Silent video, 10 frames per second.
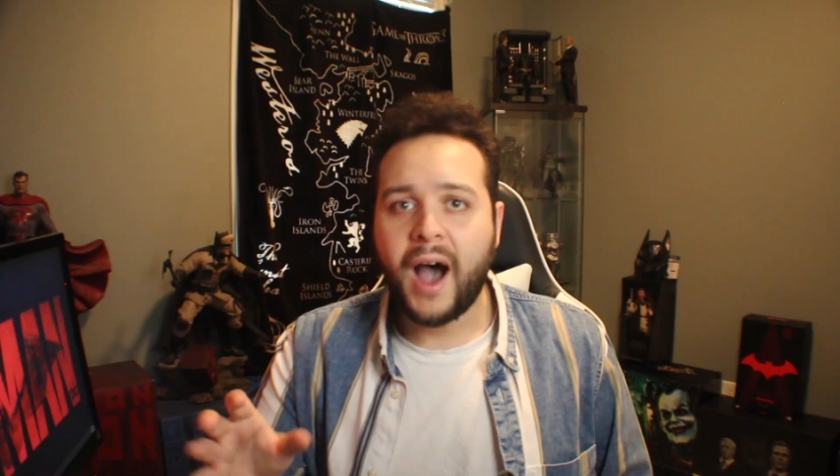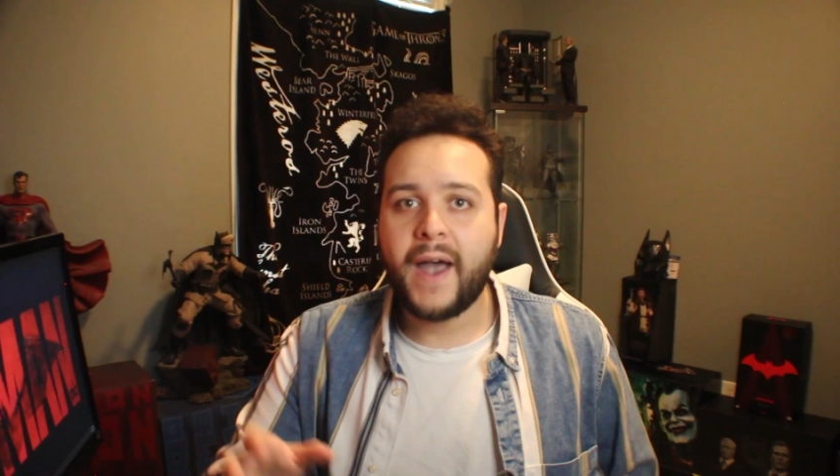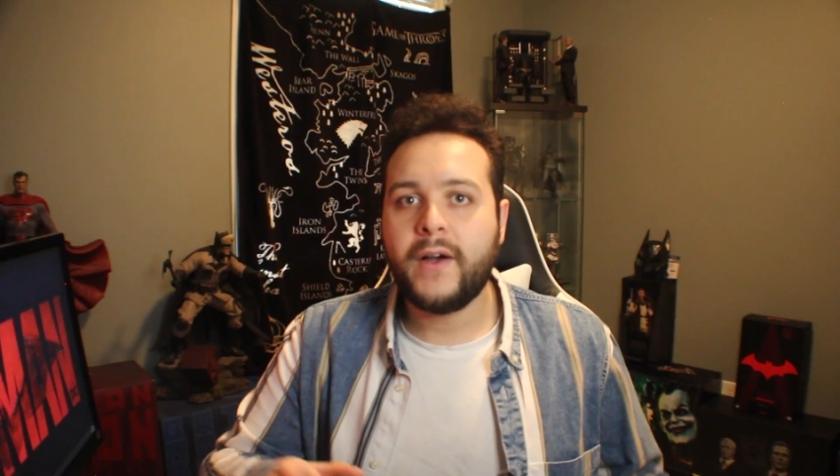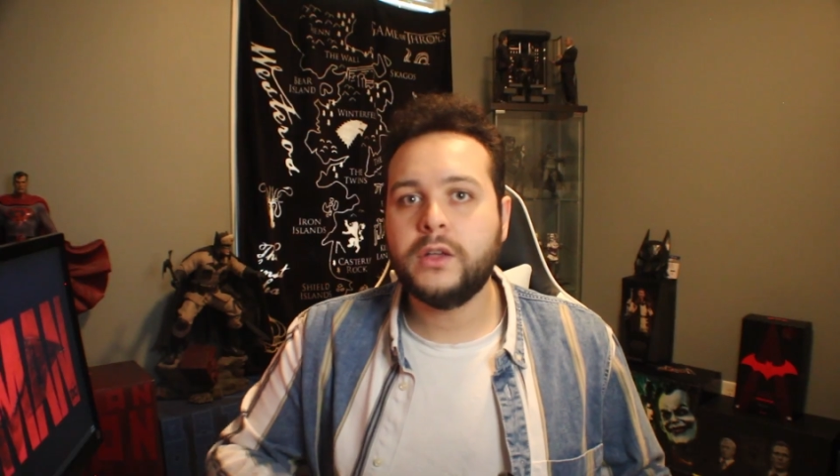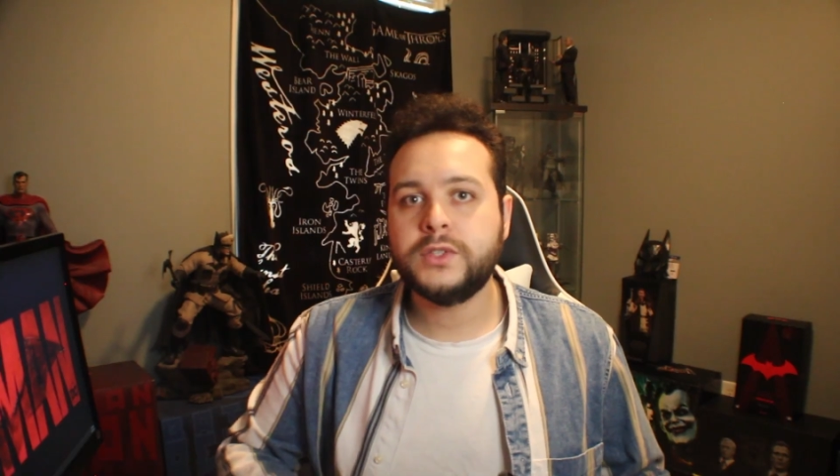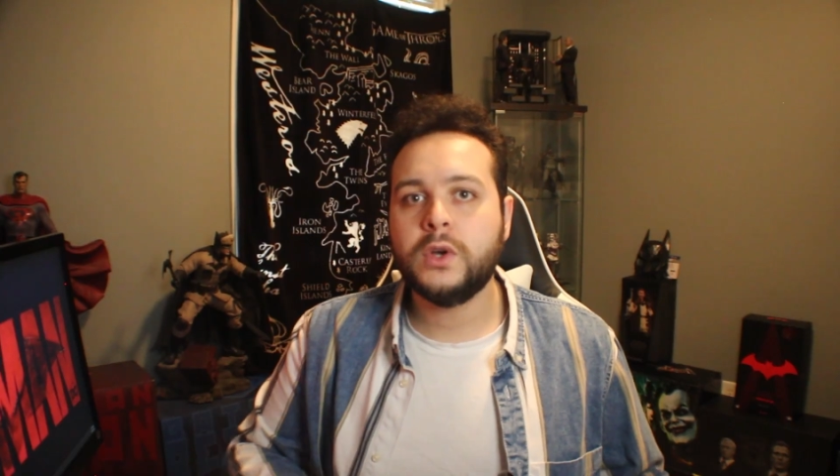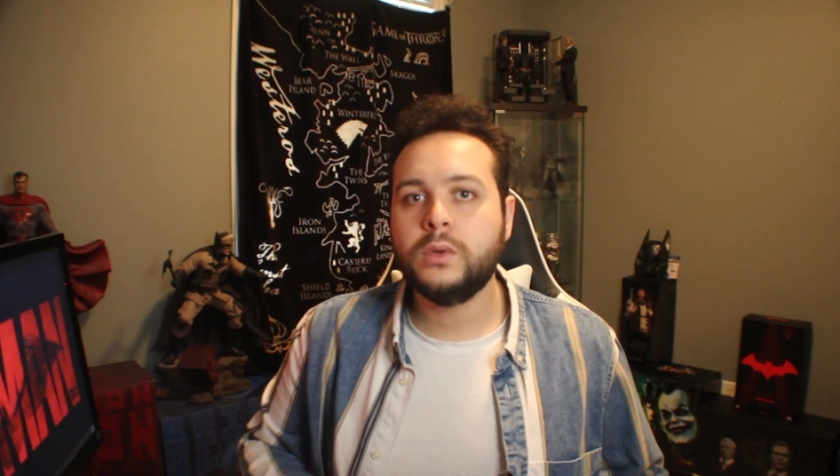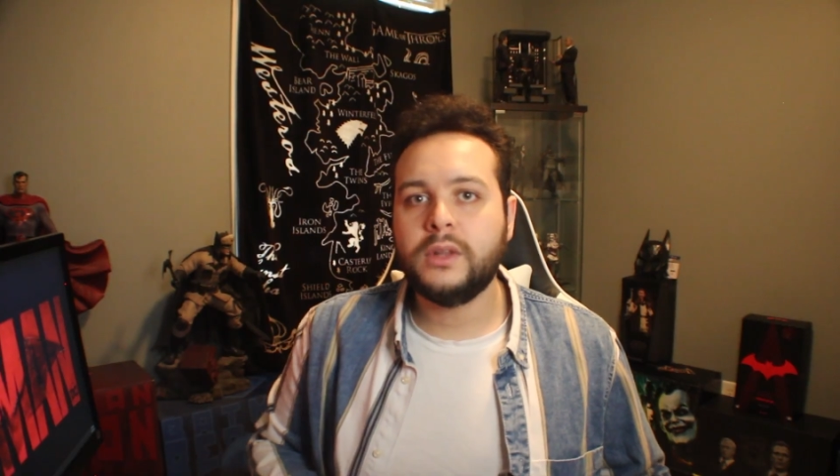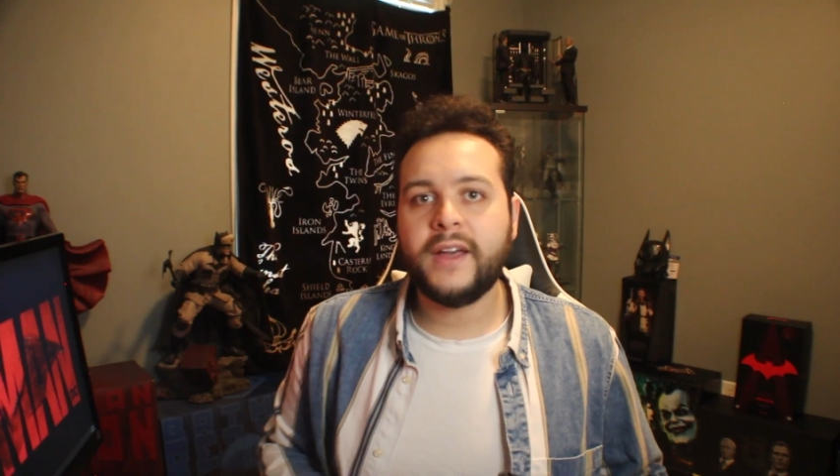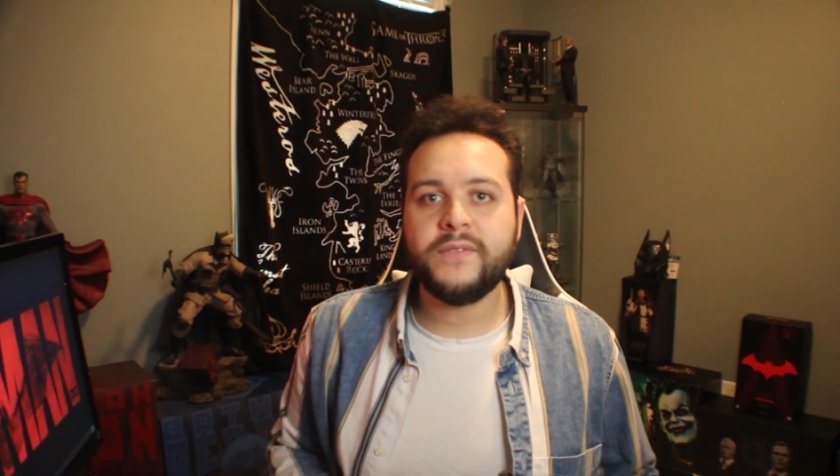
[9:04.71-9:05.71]
I also
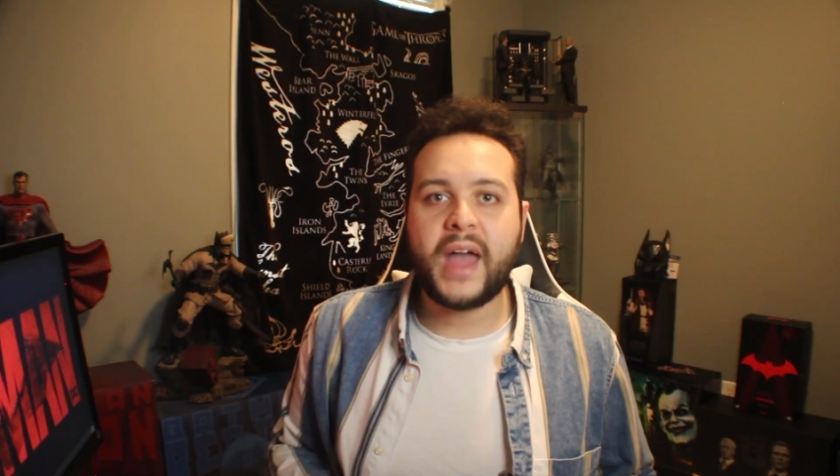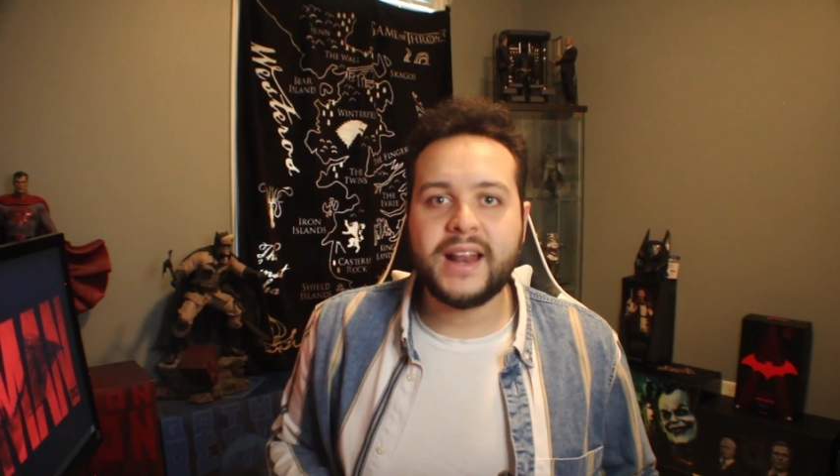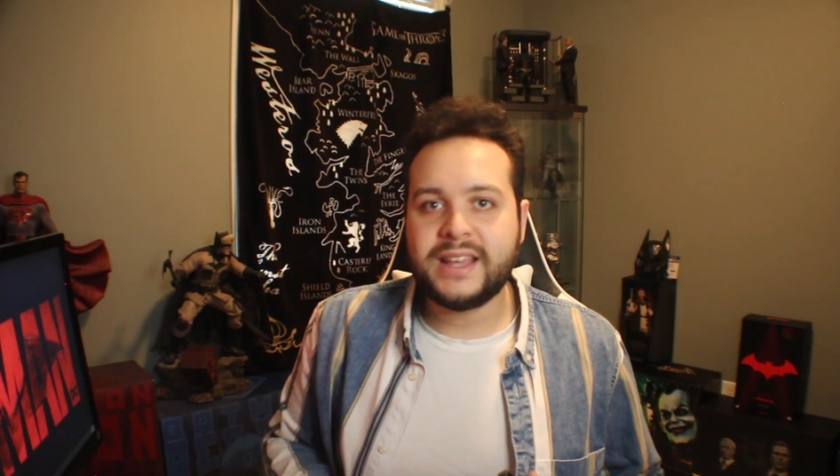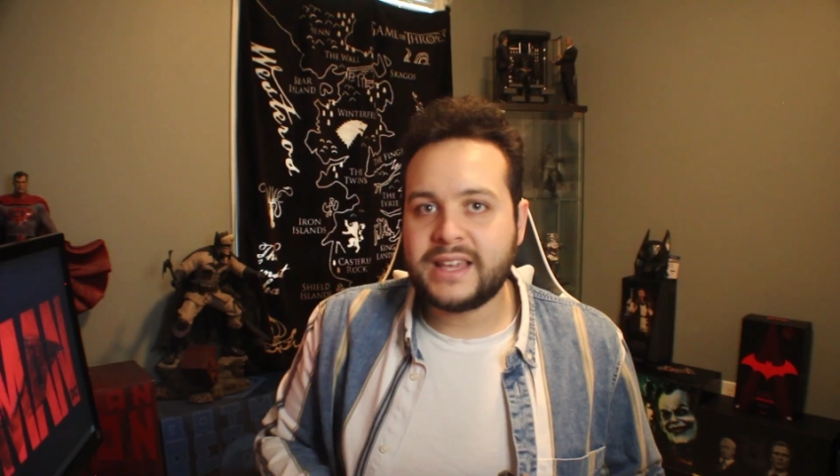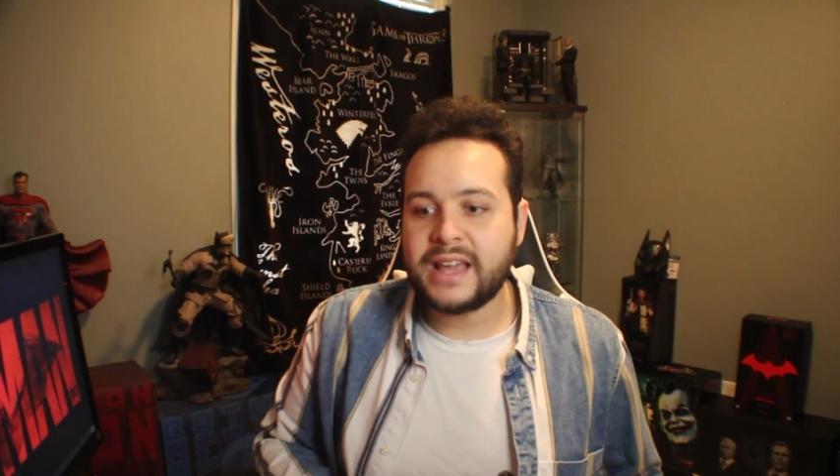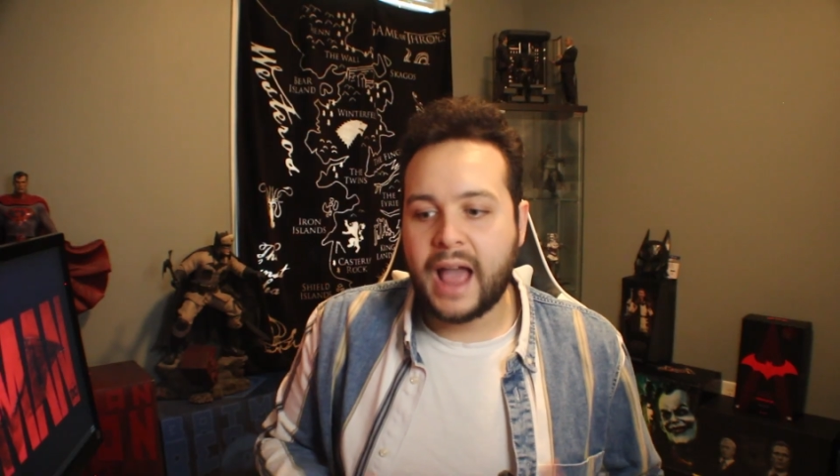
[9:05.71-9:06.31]
like that he